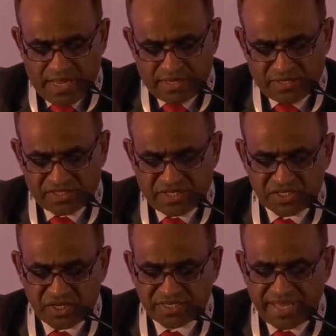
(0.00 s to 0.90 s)
and
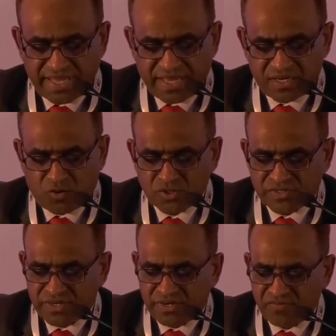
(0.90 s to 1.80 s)
decision taken
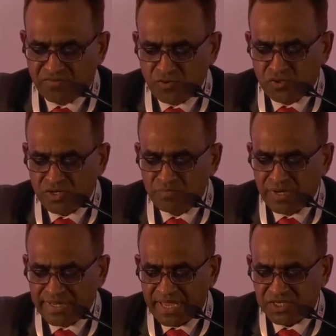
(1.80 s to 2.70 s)
considering future
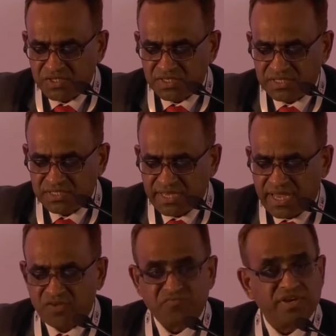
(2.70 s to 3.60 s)
implications
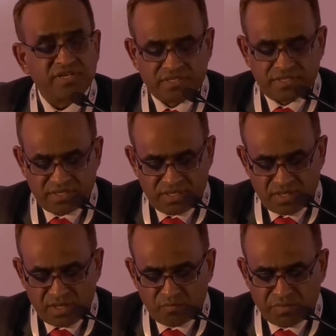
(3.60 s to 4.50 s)
and effect.
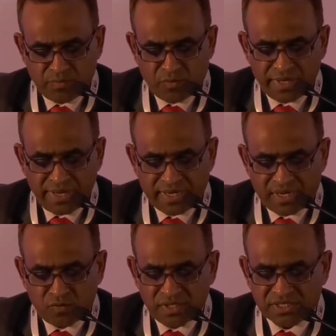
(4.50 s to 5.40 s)
People
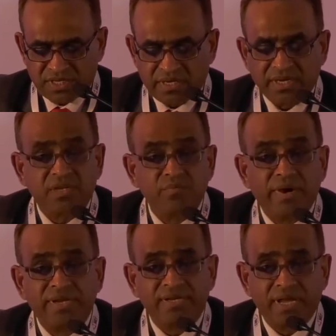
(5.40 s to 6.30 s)
around the target
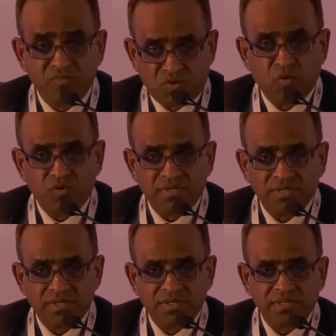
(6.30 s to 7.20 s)
maritime zone,
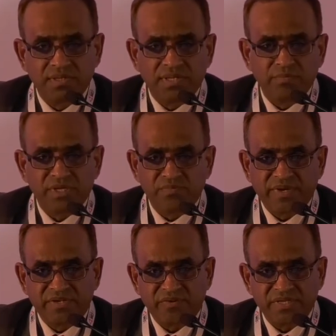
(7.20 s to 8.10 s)
they must be
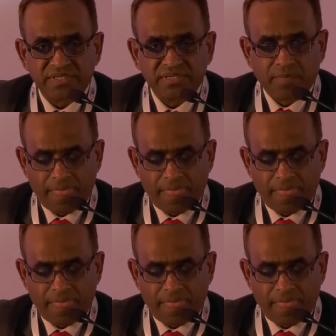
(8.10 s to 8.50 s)
addressed.